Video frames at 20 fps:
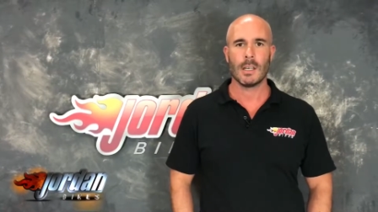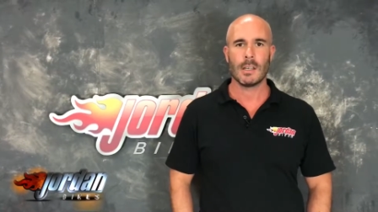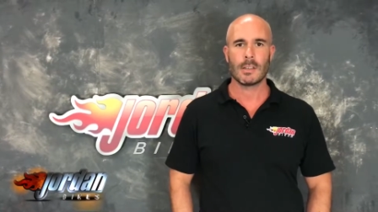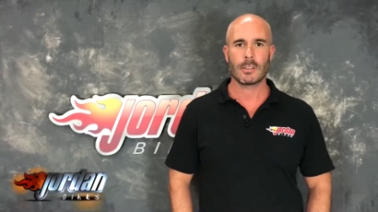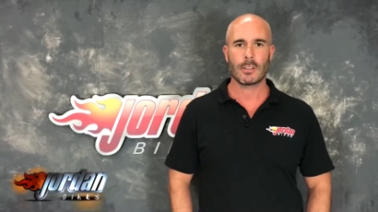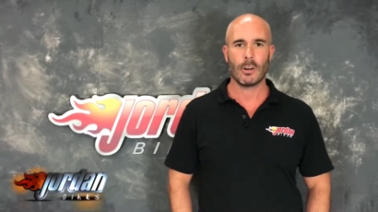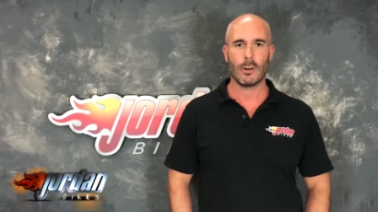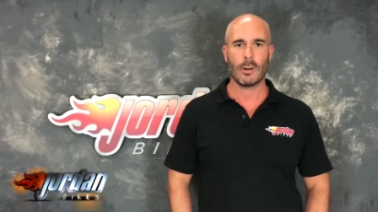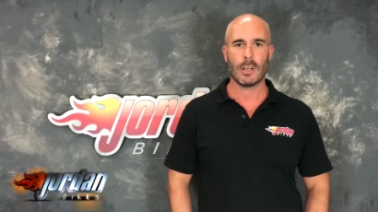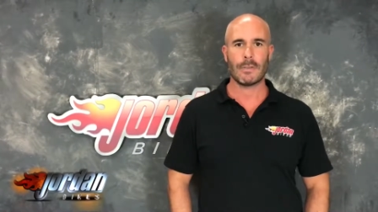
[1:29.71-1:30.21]

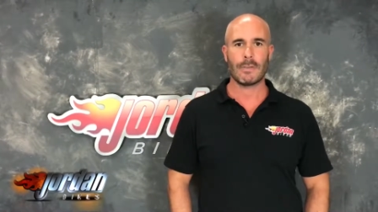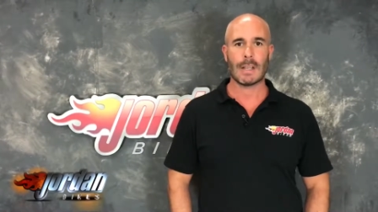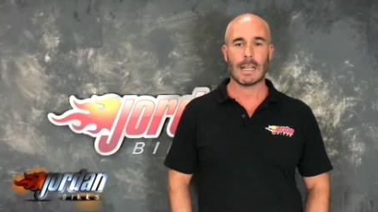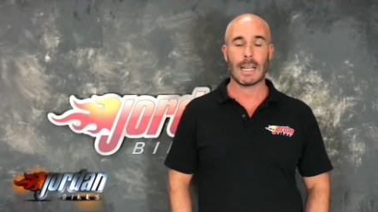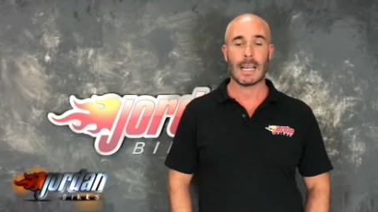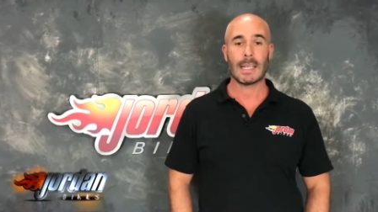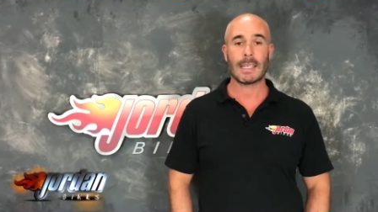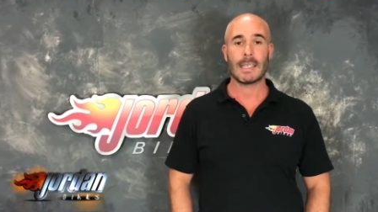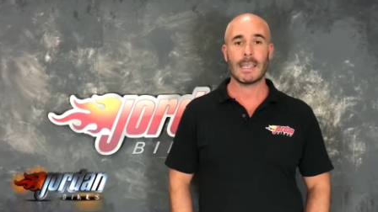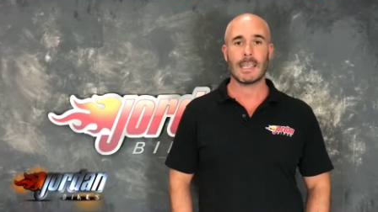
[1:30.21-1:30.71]
So if you
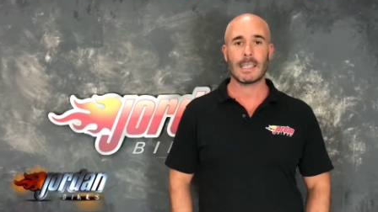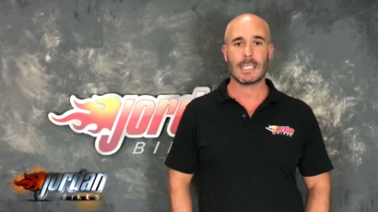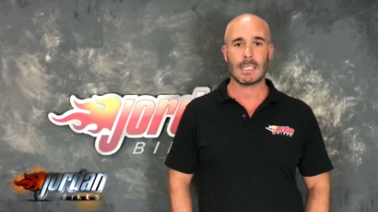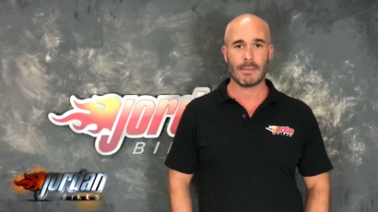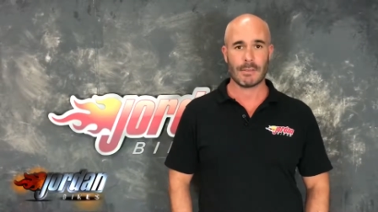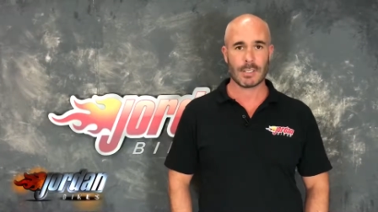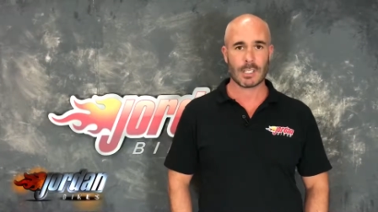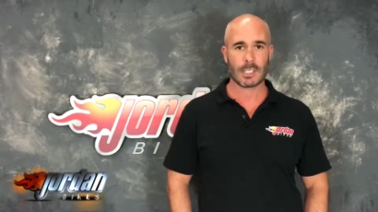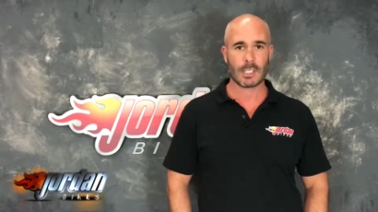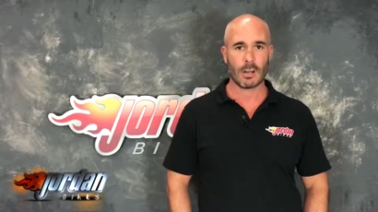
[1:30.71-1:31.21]
like it,
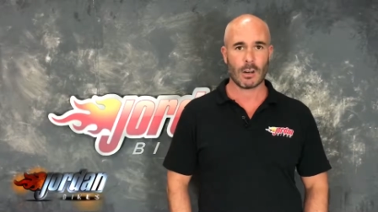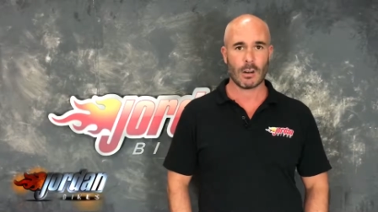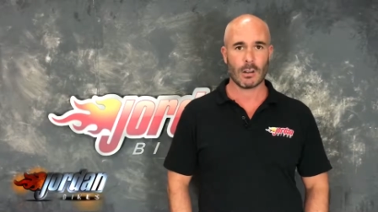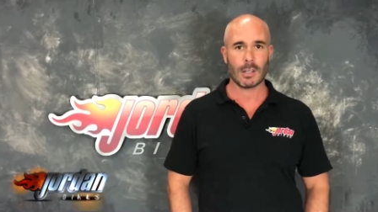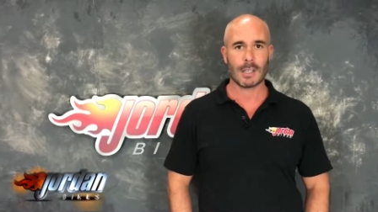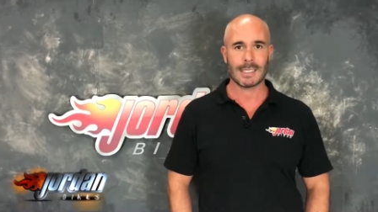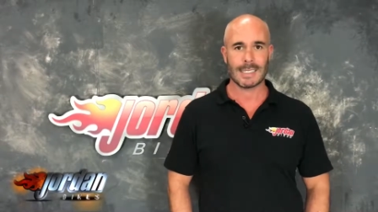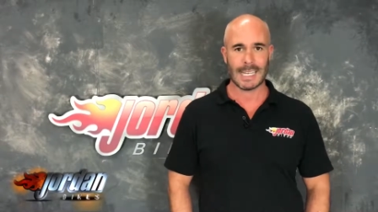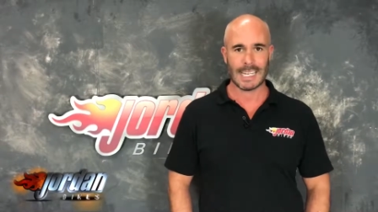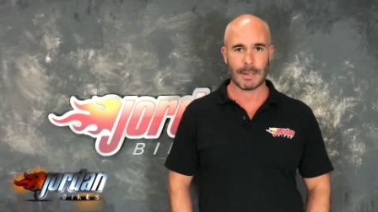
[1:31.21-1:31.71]
give us a call
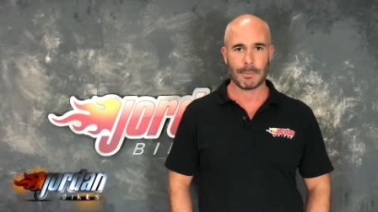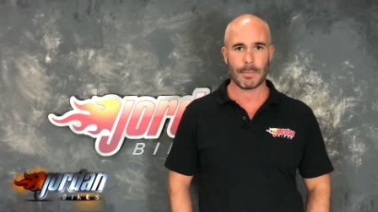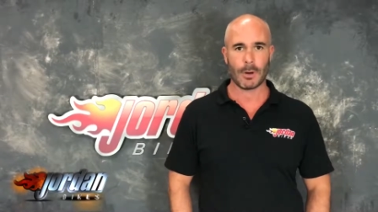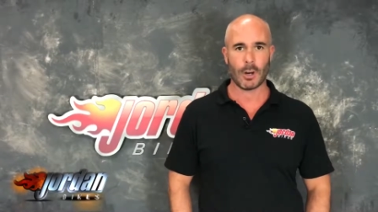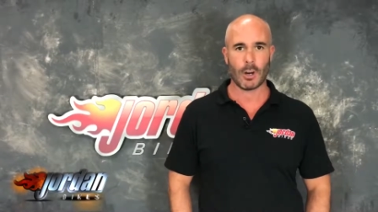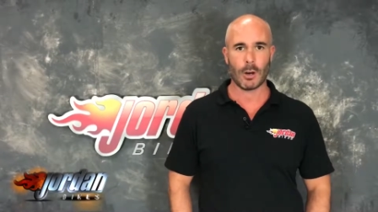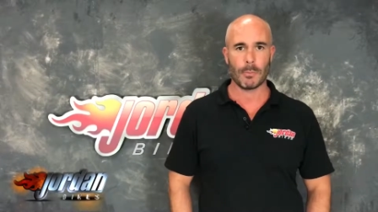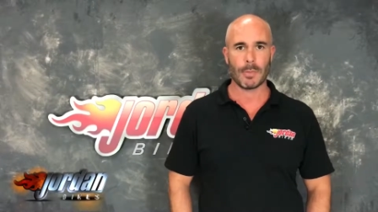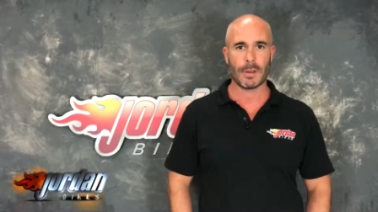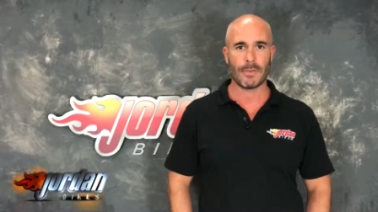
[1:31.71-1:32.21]
and get it
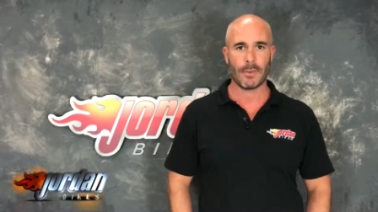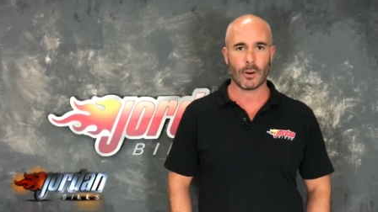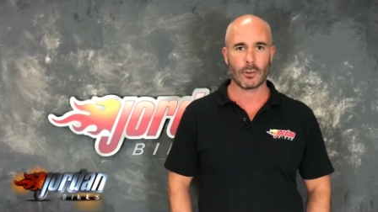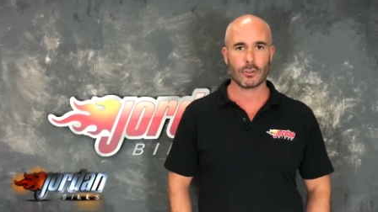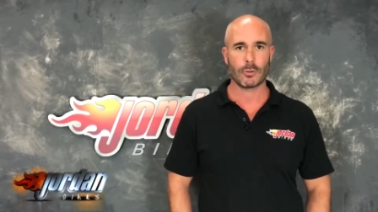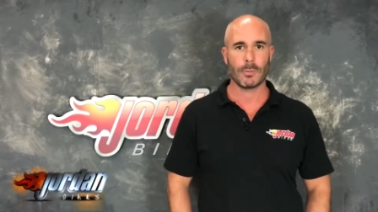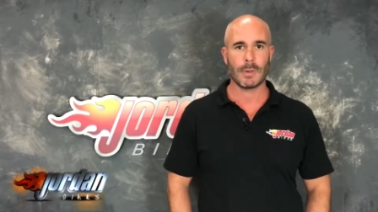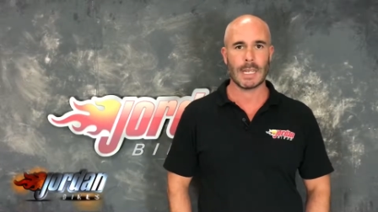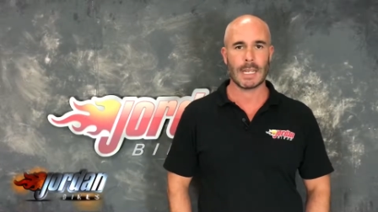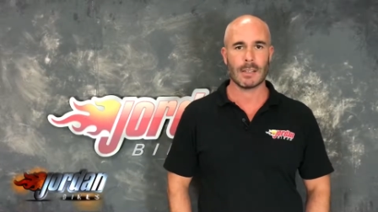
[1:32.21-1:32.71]
bought before
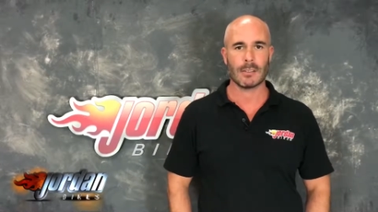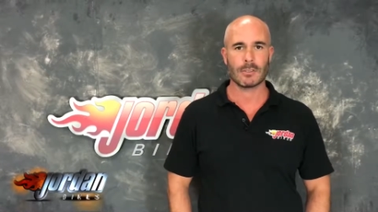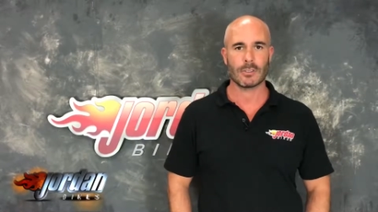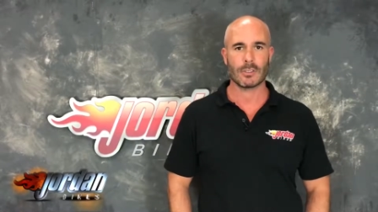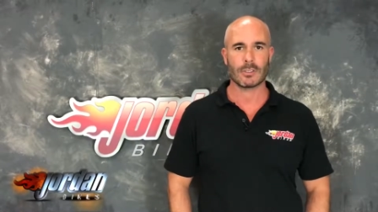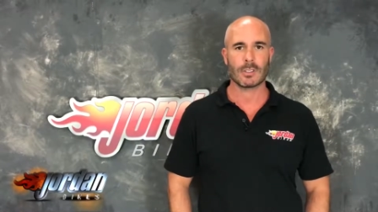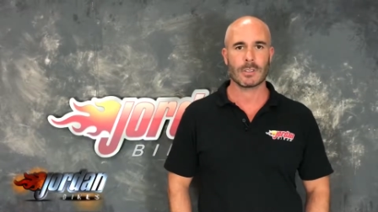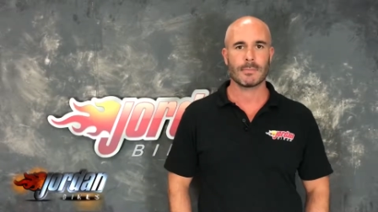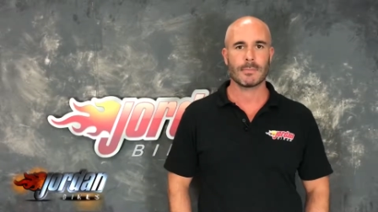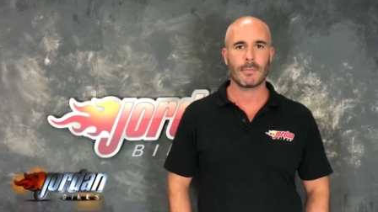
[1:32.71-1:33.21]
somebody else
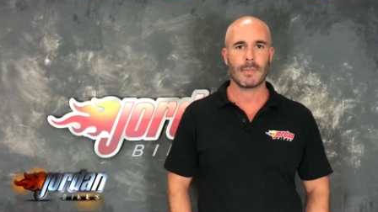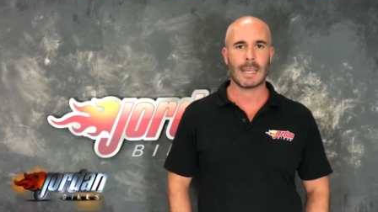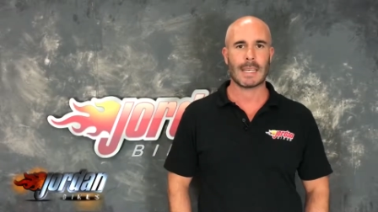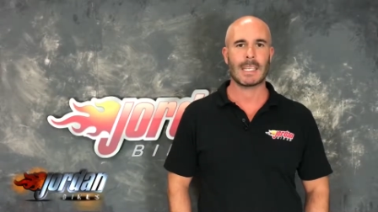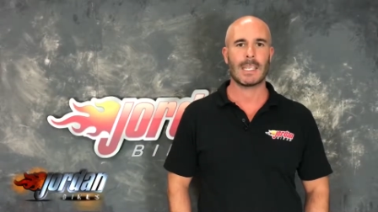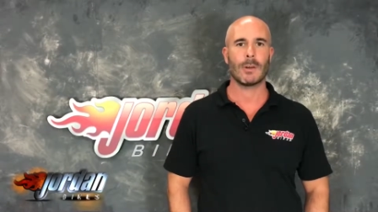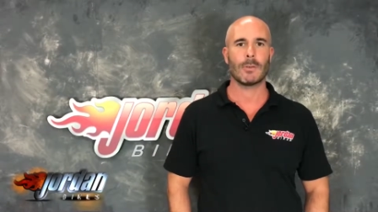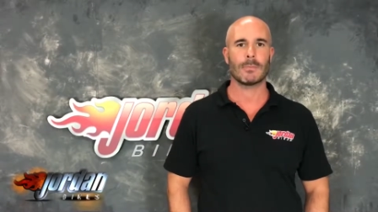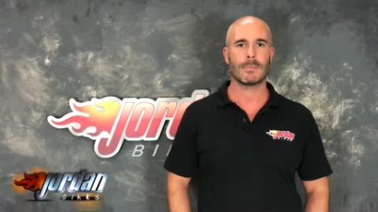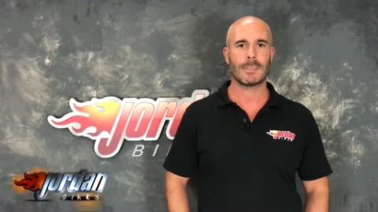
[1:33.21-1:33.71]
does.
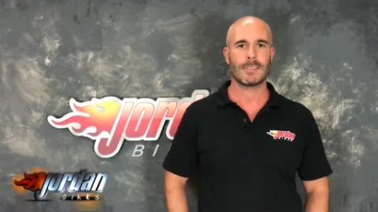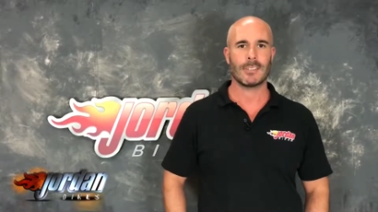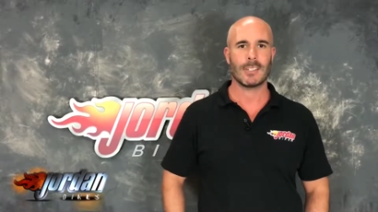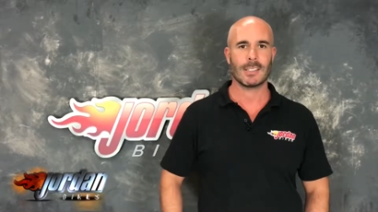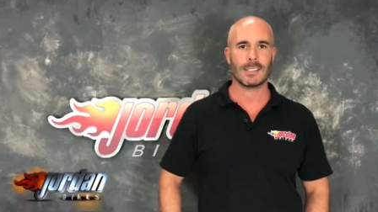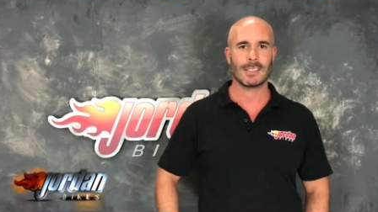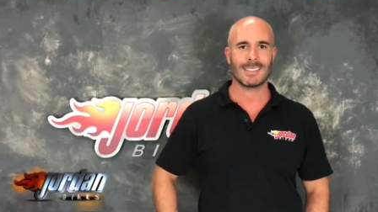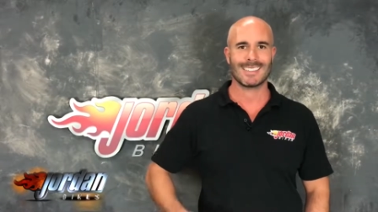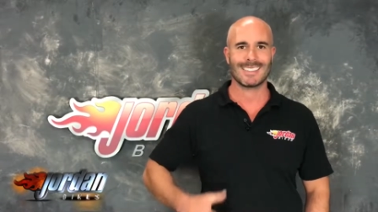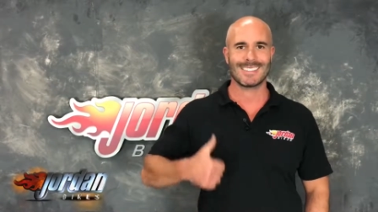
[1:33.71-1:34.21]
Thank you.
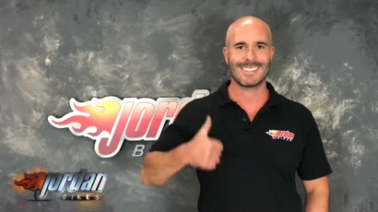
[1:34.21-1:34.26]
Cheers.